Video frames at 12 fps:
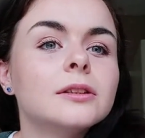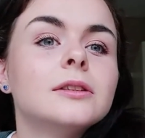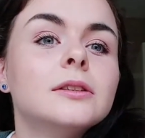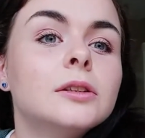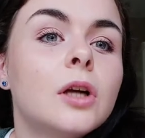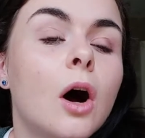
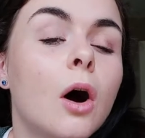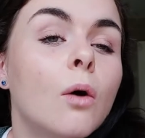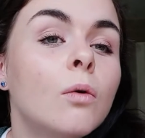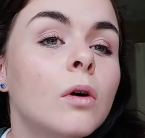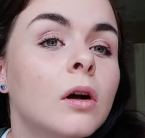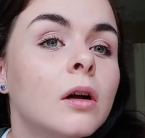
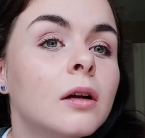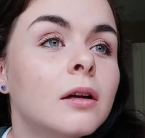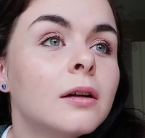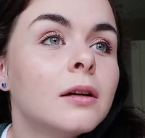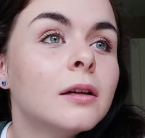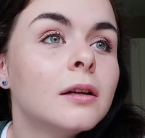No.
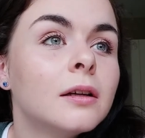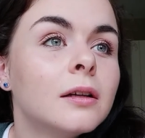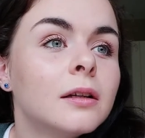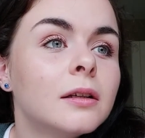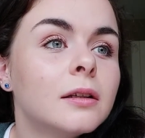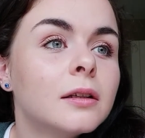
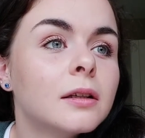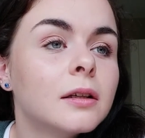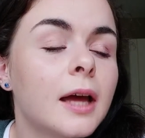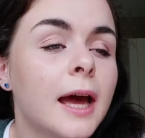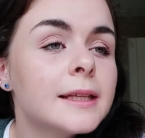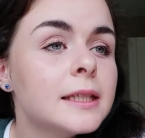
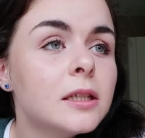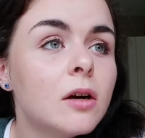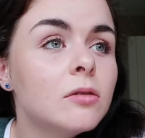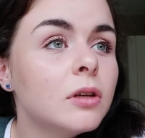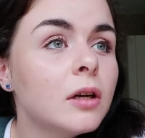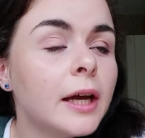Hetty,
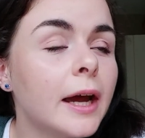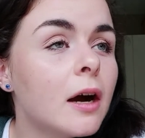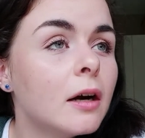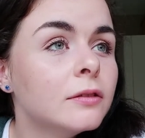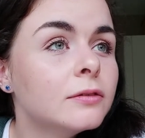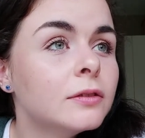don't knock it
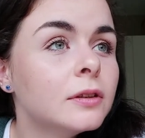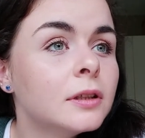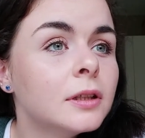off.